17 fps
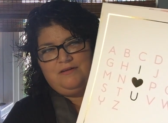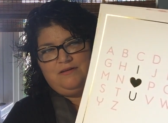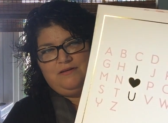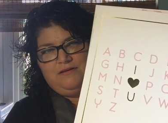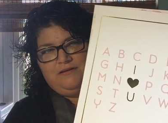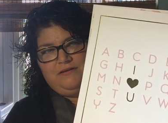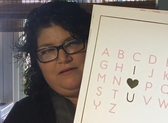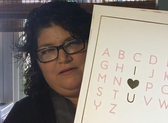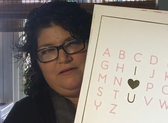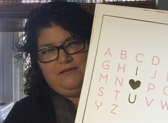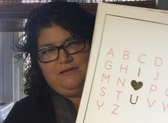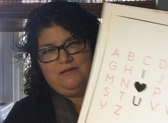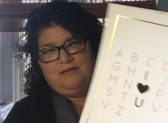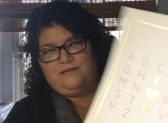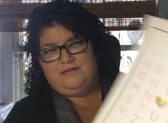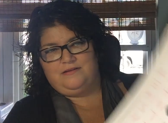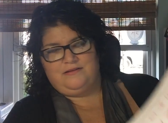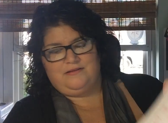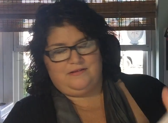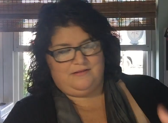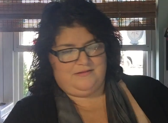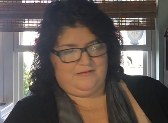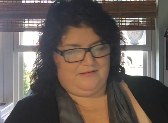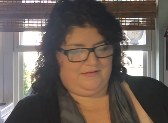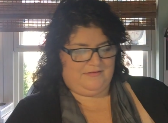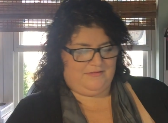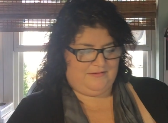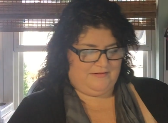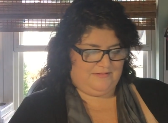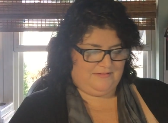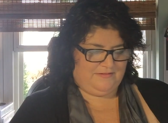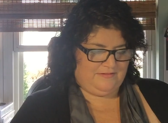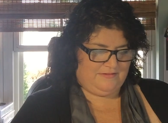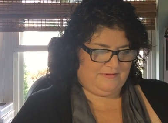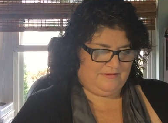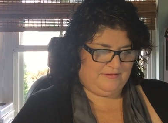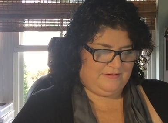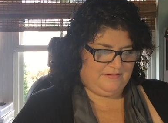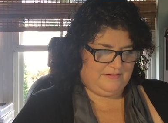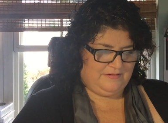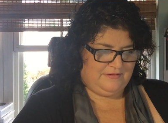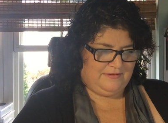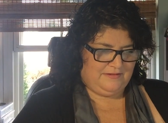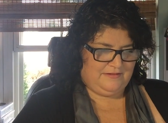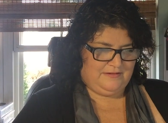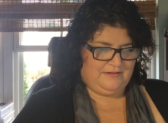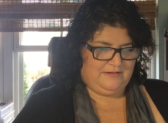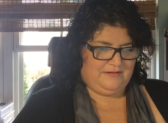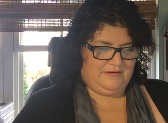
(silence)